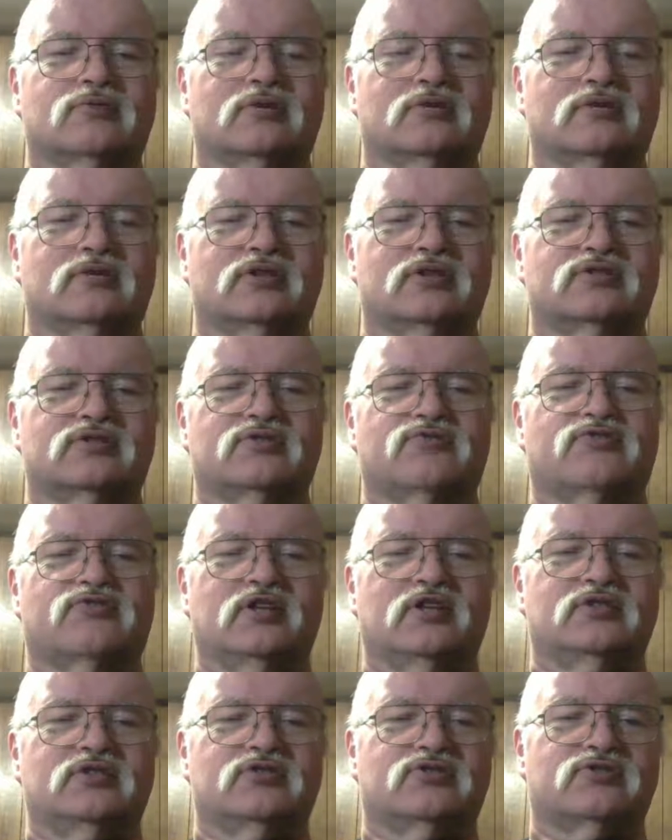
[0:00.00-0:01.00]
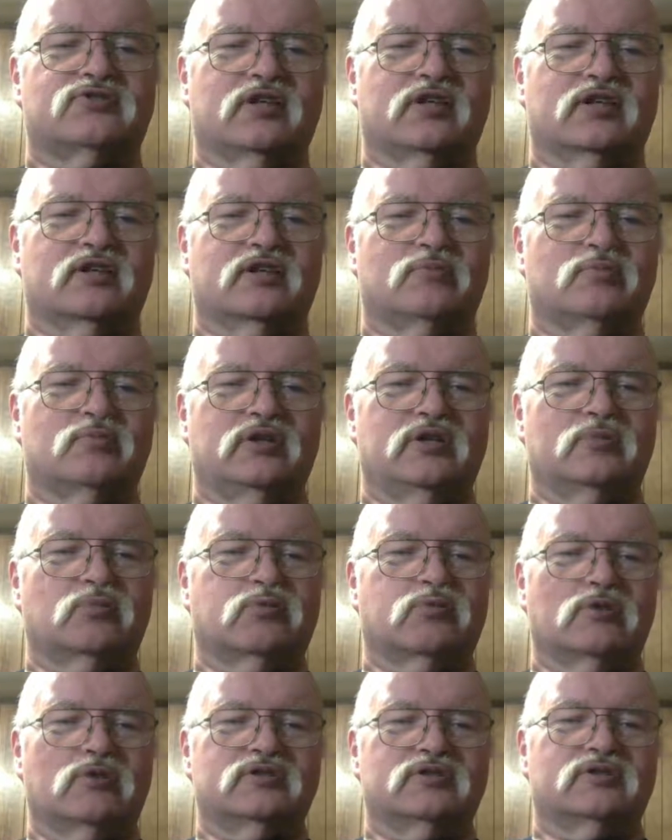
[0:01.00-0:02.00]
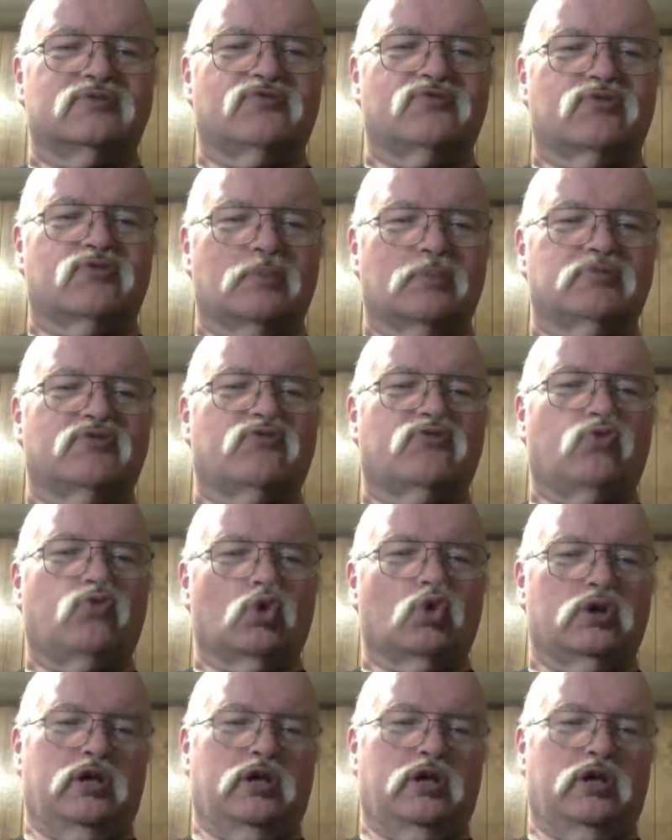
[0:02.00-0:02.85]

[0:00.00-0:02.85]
this offense, they can be in prison for up to four